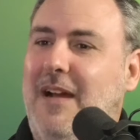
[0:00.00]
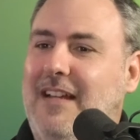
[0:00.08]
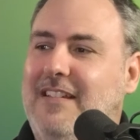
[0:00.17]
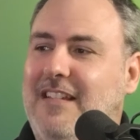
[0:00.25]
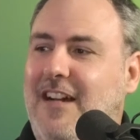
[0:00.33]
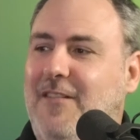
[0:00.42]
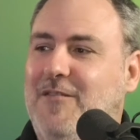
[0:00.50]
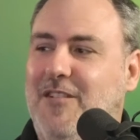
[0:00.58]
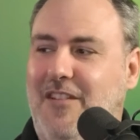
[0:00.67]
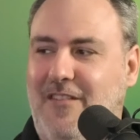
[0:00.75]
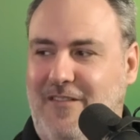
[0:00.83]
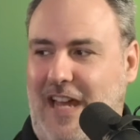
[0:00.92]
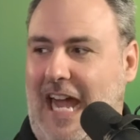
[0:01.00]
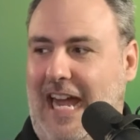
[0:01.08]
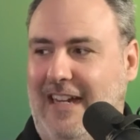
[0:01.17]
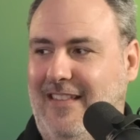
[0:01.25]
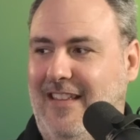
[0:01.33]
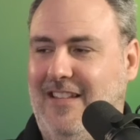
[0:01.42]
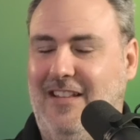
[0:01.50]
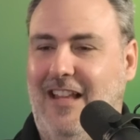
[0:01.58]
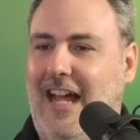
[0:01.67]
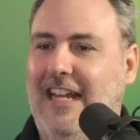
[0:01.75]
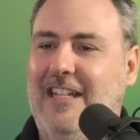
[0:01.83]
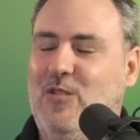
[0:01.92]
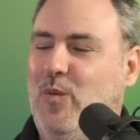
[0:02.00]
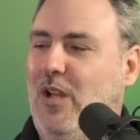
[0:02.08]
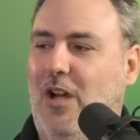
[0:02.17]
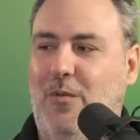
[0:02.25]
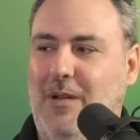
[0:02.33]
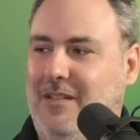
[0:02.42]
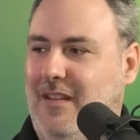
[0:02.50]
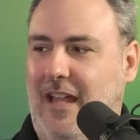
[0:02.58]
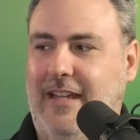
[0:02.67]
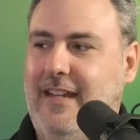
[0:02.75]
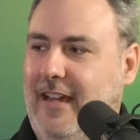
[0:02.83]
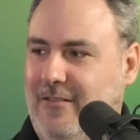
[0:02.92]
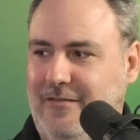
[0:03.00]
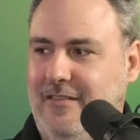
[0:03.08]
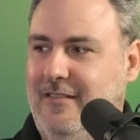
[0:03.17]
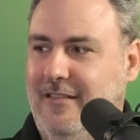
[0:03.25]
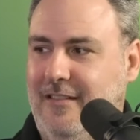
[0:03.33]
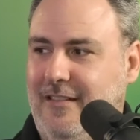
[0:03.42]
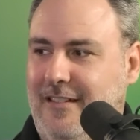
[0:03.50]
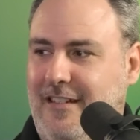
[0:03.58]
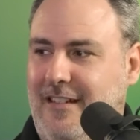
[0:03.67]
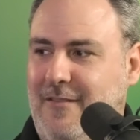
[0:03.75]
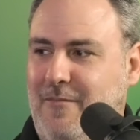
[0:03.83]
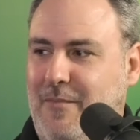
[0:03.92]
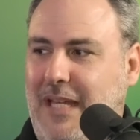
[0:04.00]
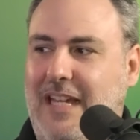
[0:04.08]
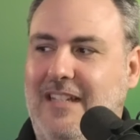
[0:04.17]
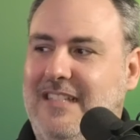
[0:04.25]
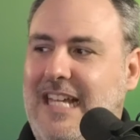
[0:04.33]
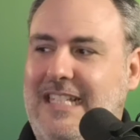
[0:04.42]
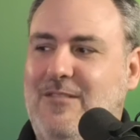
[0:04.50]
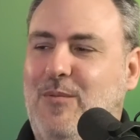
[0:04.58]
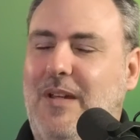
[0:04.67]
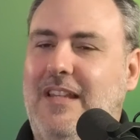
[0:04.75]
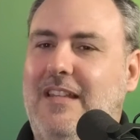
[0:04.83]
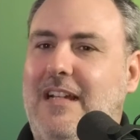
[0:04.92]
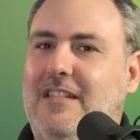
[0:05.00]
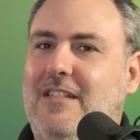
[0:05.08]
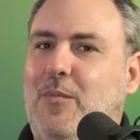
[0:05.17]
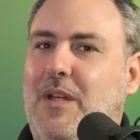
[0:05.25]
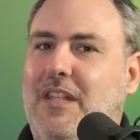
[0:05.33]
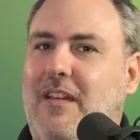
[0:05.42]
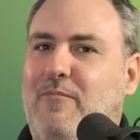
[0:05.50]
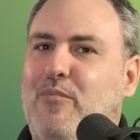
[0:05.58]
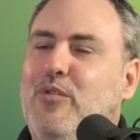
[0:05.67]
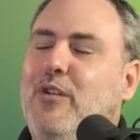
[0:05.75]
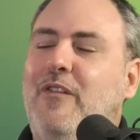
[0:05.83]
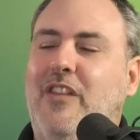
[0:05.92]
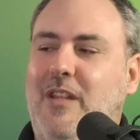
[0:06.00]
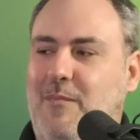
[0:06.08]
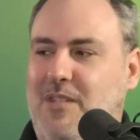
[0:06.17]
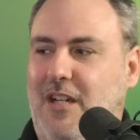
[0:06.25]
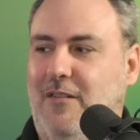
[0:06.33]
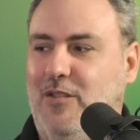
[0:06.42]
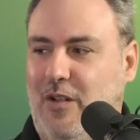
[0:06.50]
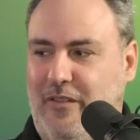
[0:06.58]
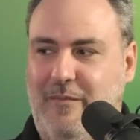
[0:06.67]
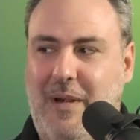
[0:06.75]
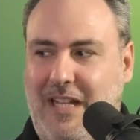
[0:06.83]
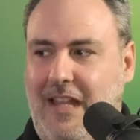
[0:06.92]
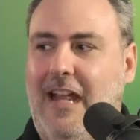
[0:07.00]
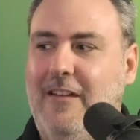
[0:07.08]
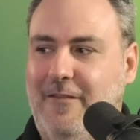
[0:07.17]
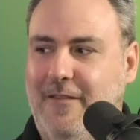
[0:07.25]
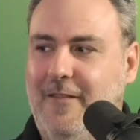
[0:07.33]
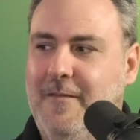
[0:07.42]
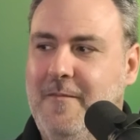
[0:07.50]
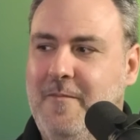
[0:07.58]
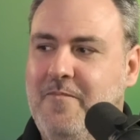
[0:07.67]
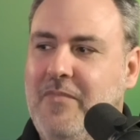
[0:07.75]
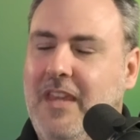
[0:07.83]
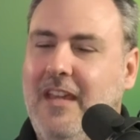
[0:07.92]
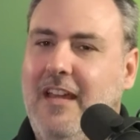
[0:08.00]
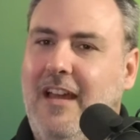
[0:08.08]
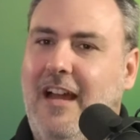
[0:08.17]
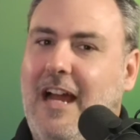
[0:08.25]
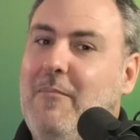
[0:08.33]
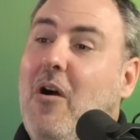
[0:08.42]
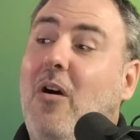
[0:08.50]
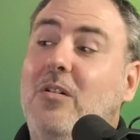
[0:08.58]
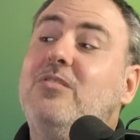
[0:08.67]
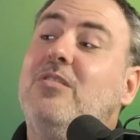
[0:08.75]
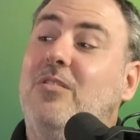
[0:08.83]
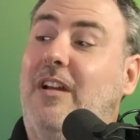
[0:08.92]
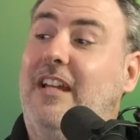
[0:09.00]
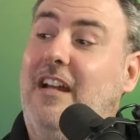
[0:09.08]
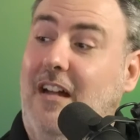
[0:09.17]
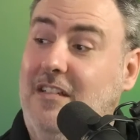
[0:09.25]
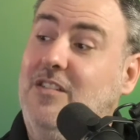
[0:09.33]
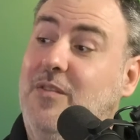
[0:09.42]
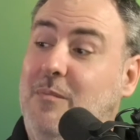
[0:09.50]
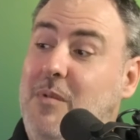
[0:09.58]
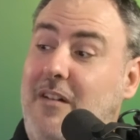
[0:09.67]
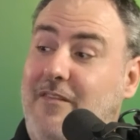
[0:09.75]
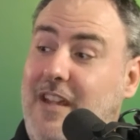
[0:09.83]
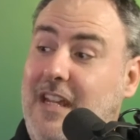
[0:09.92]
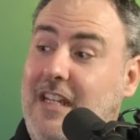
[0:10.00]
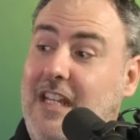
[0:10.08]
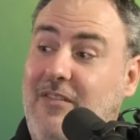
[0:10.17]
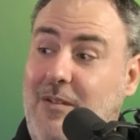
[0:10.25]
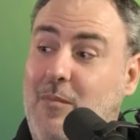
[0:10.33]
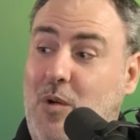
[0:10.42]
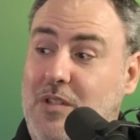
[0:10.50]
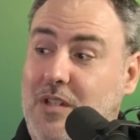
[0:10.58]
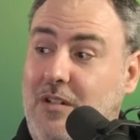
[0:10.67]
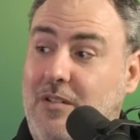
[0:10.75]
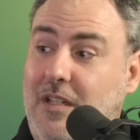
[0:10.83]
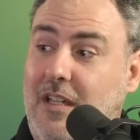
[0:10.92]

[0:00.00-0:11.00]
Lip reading: myself to the fact that the Lions will always lie down, because that's the way they've proven themselves over my life. I'm also a college football fan, even more so.